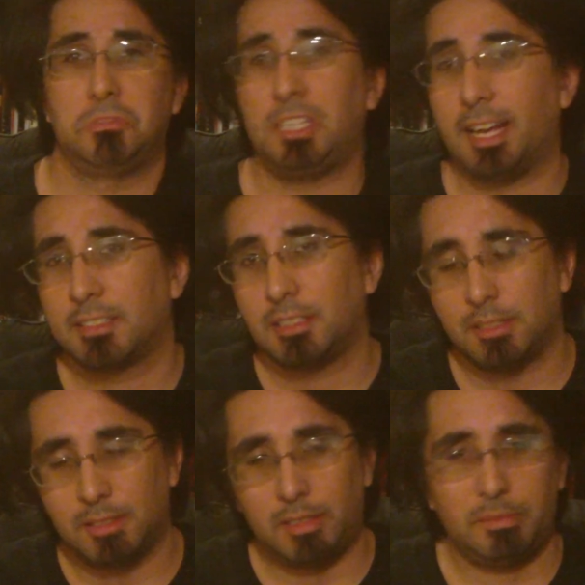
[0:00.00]

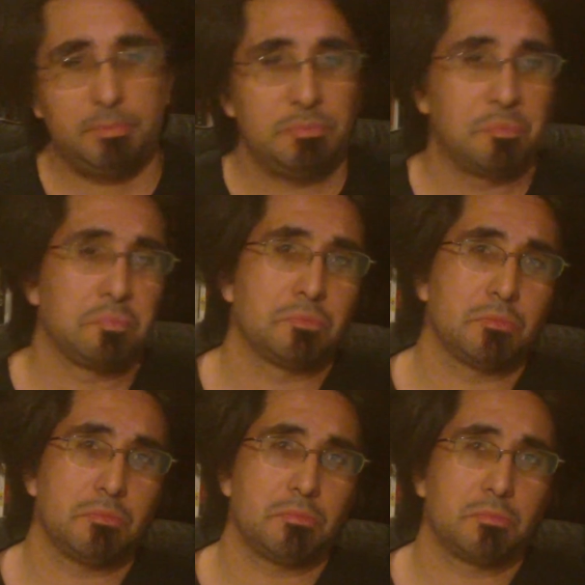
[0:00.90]
sexism,
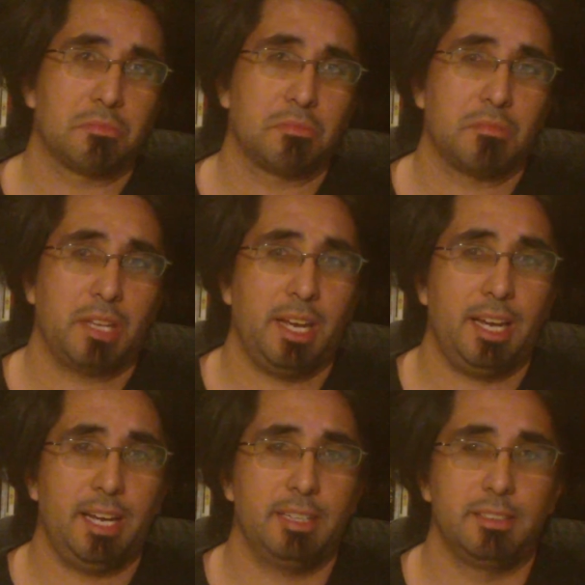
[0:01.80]

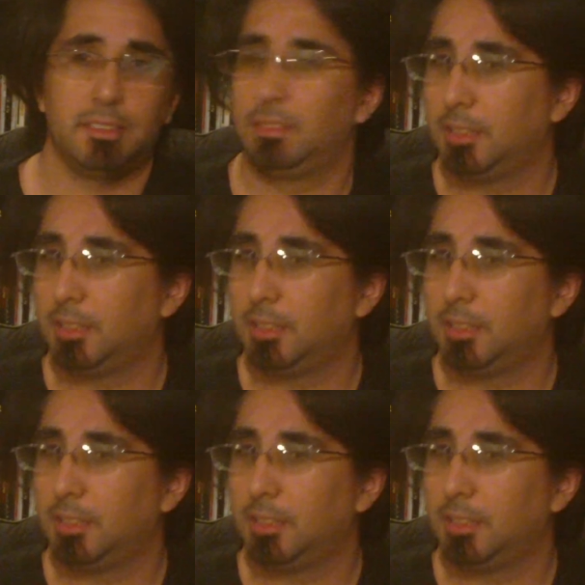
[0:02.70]
and